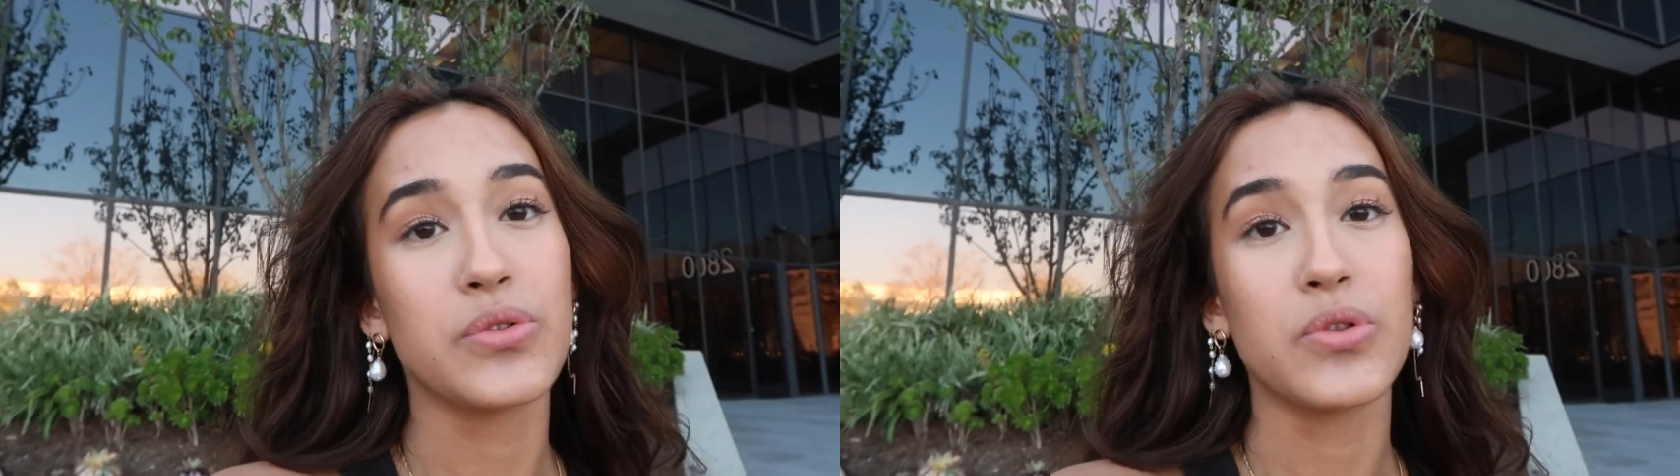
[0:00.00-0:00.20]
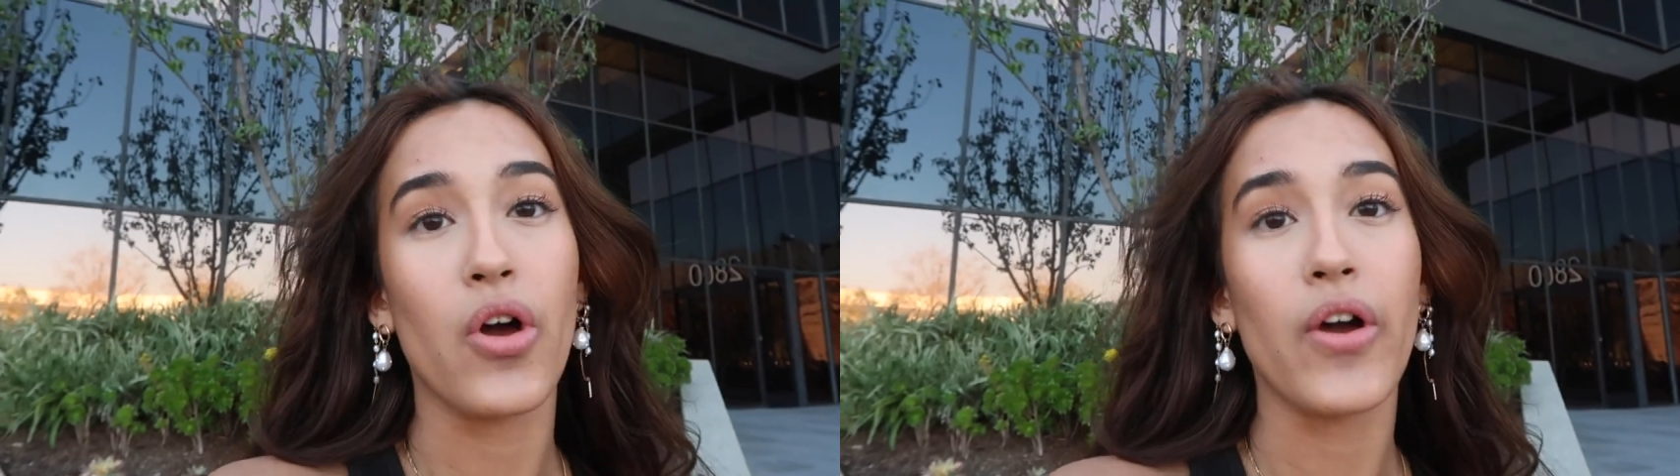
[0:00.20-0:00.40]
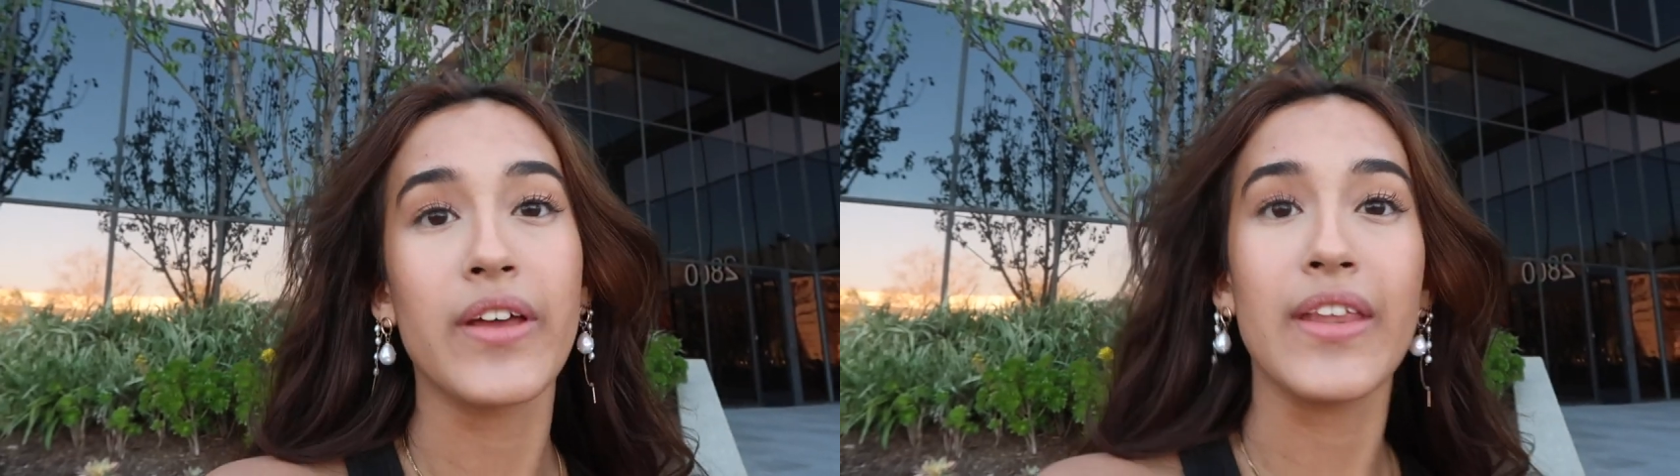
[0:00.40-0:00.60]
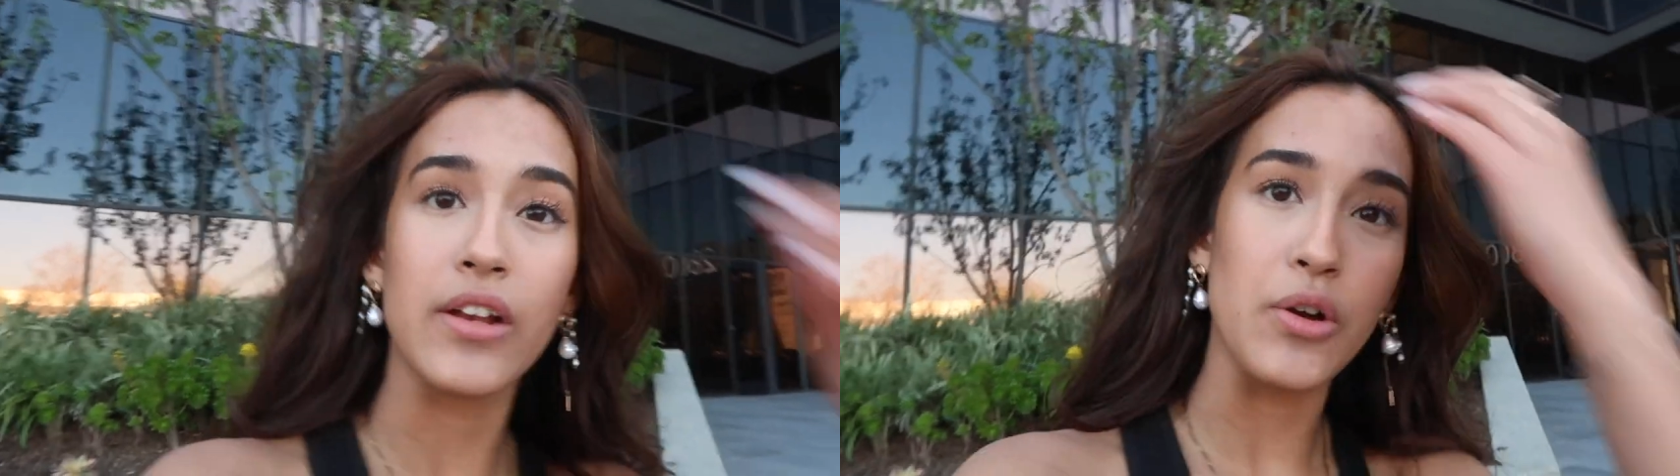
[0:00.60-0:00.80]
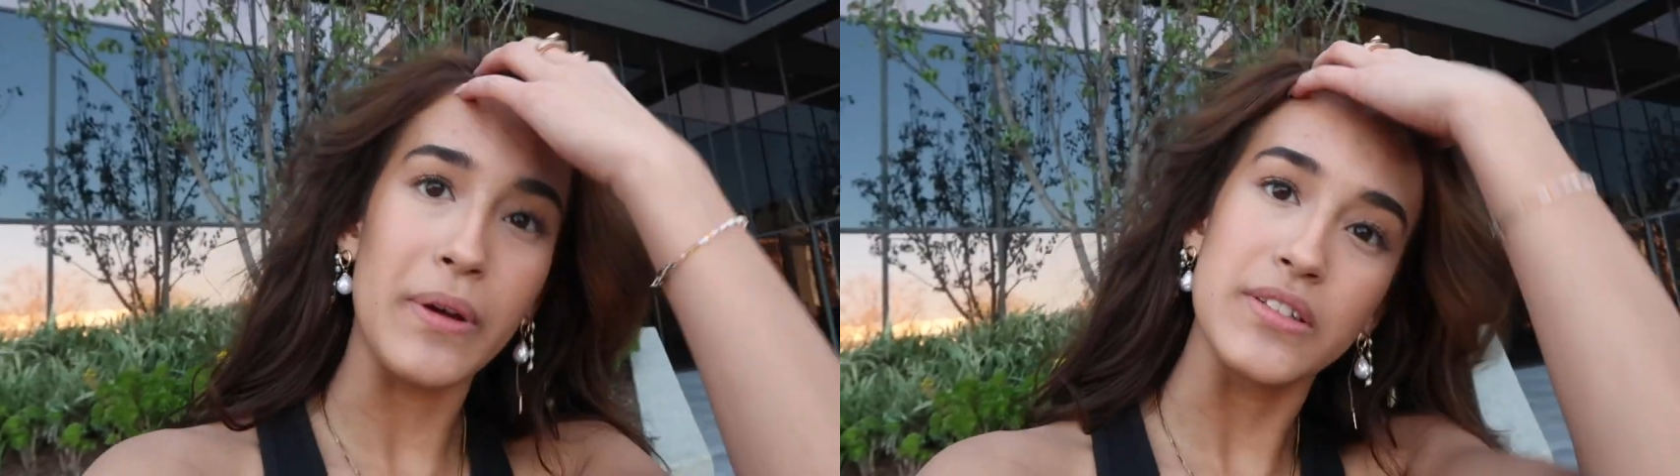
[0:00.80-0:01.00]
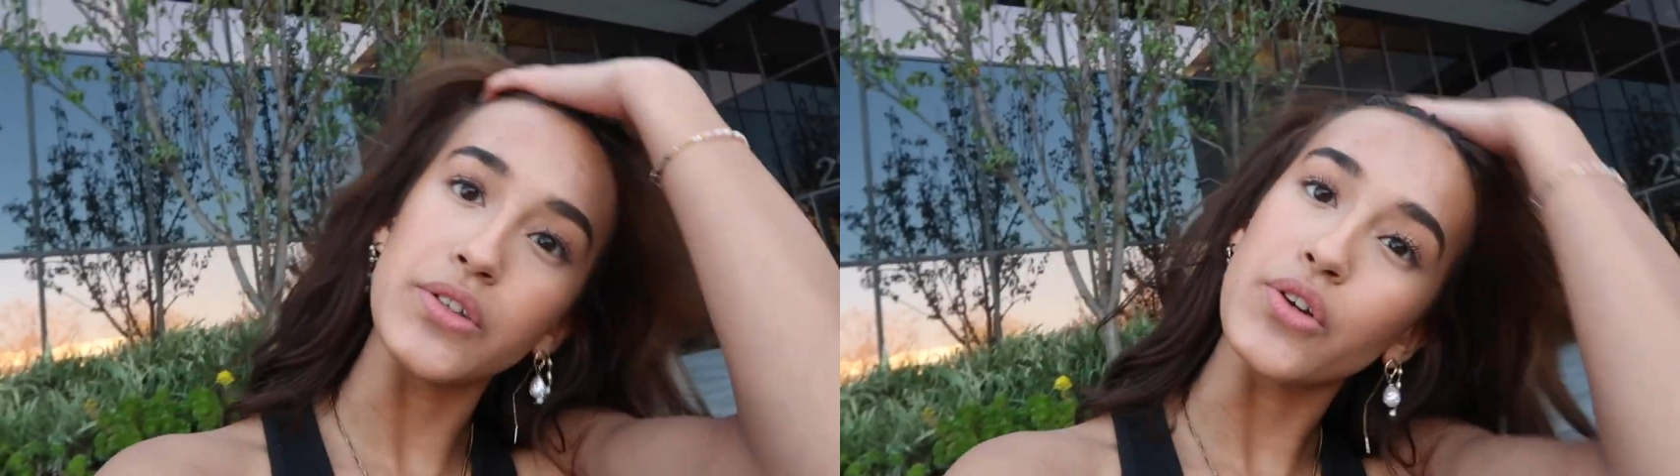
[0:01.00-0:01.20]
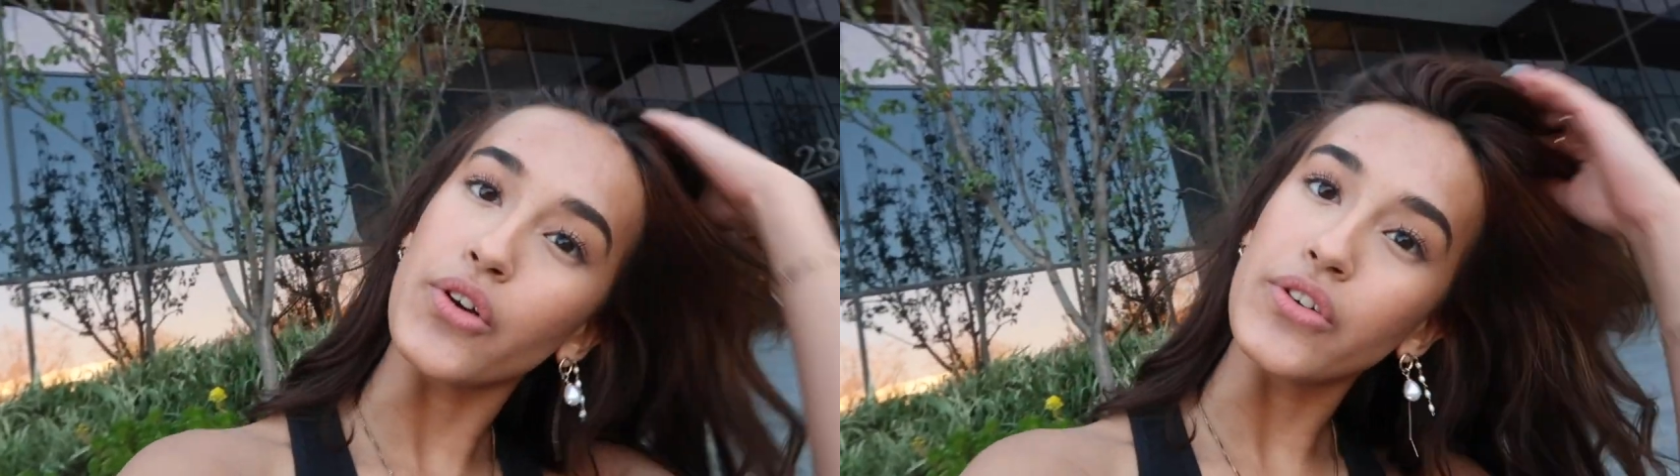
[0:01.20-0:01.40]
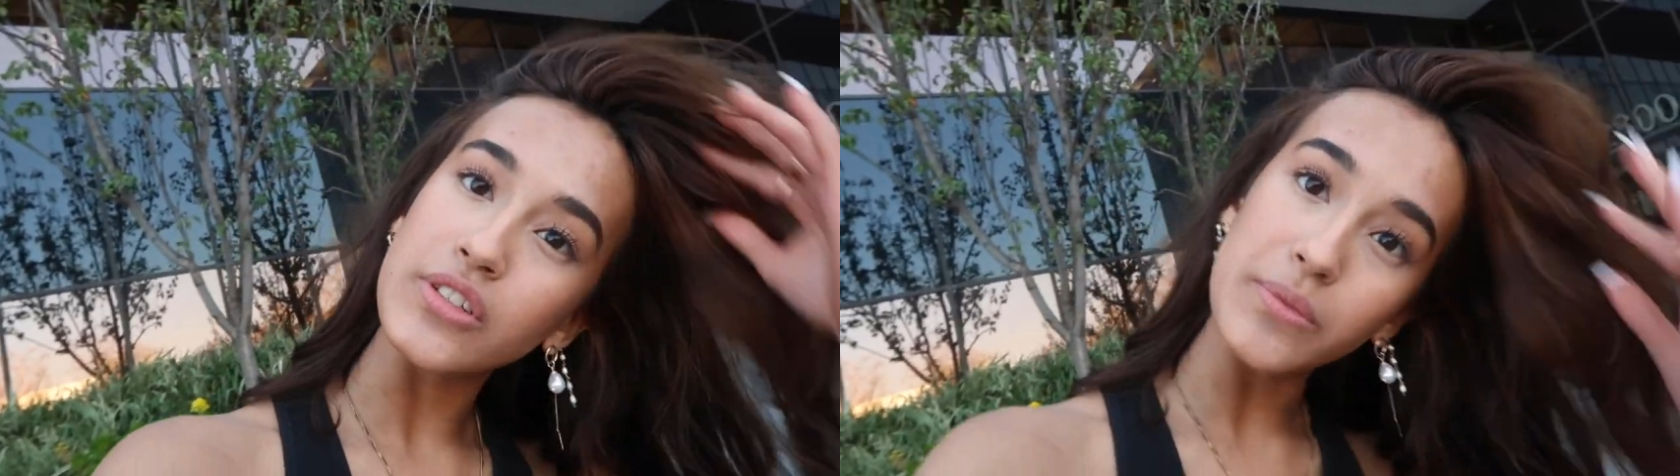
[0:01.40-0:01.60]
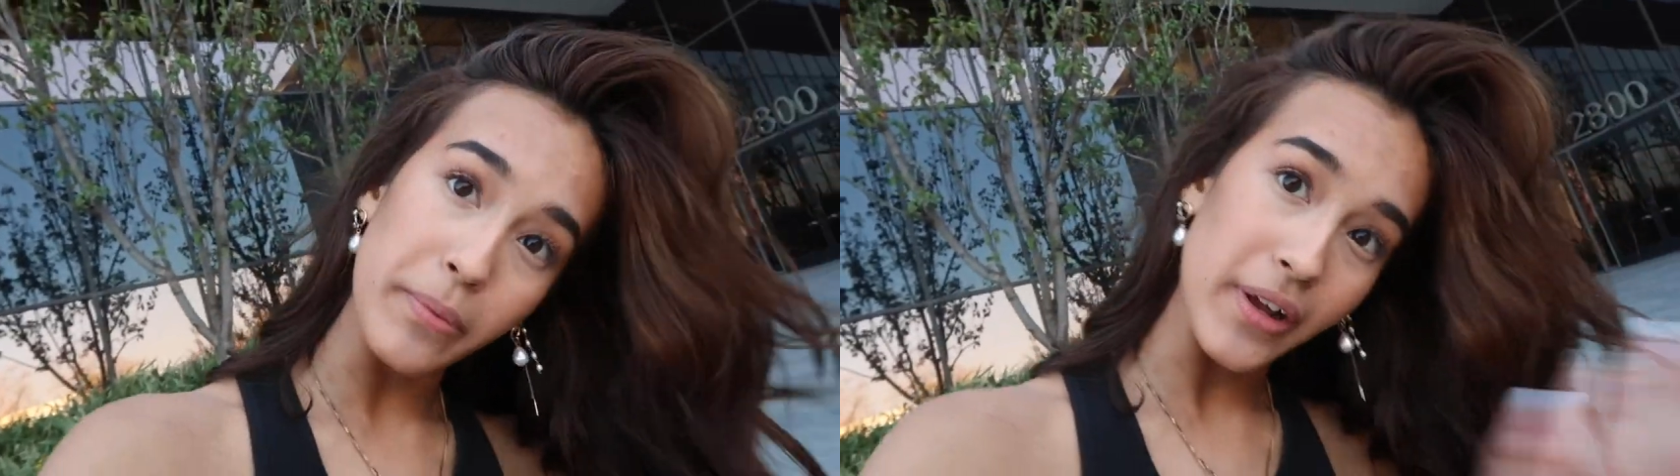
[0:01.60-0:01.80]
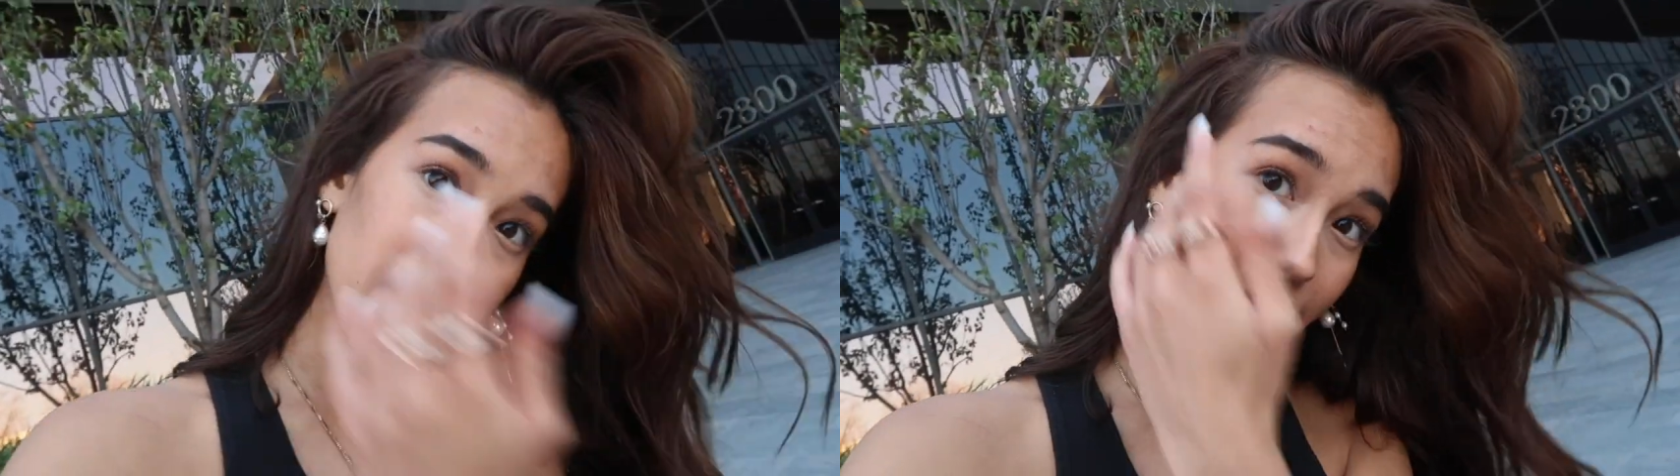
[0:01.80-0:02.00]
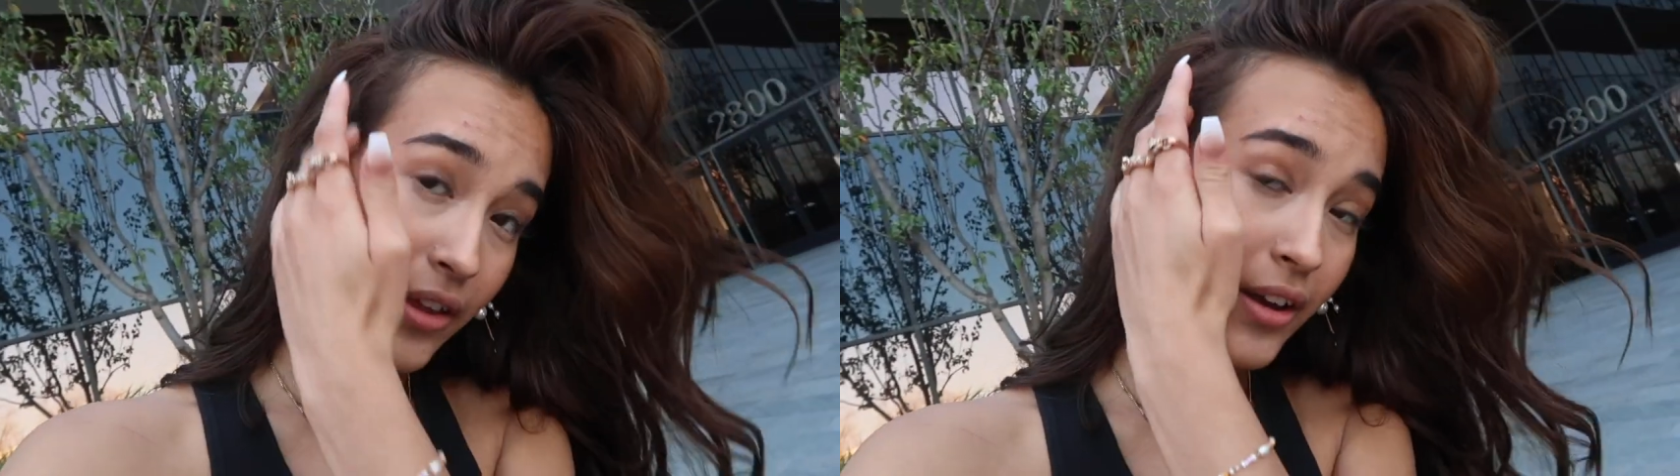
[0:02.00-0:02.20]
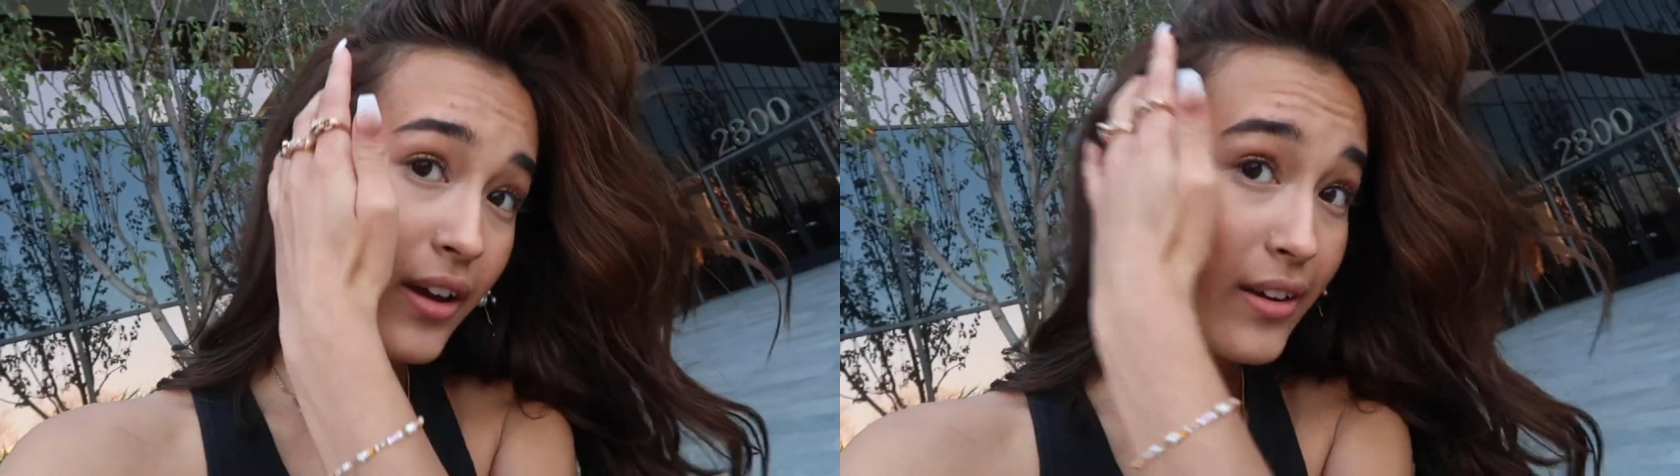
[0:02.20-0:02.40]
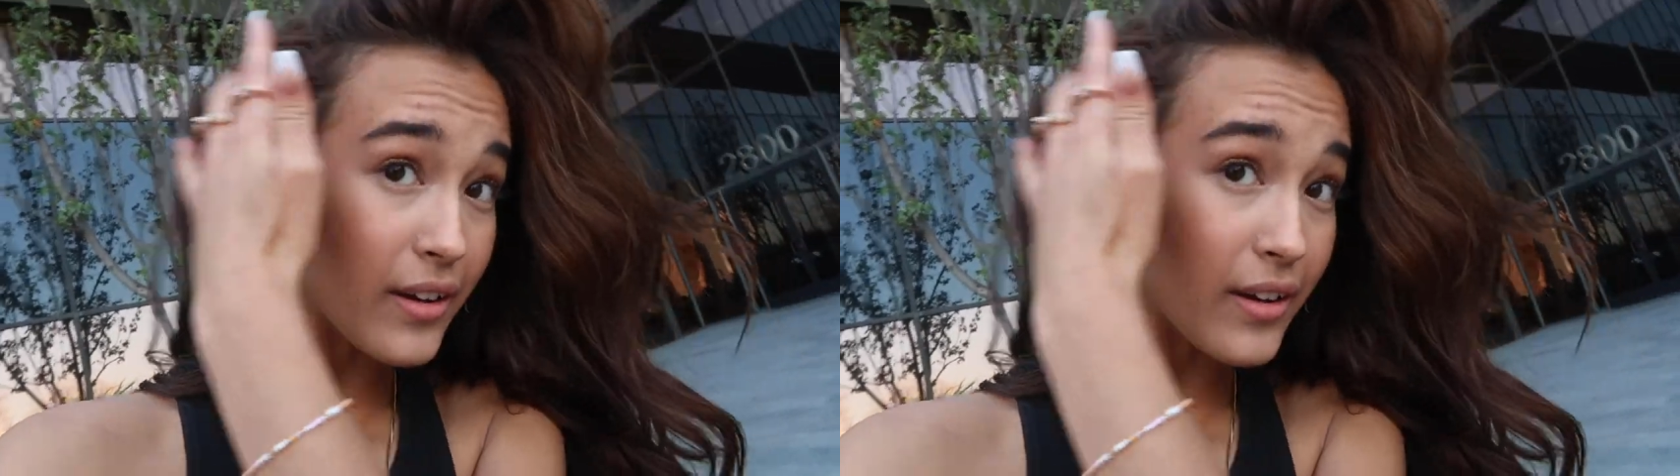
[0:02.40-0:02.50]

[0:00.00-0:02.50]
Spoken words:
too long and then go back to the girls, but I think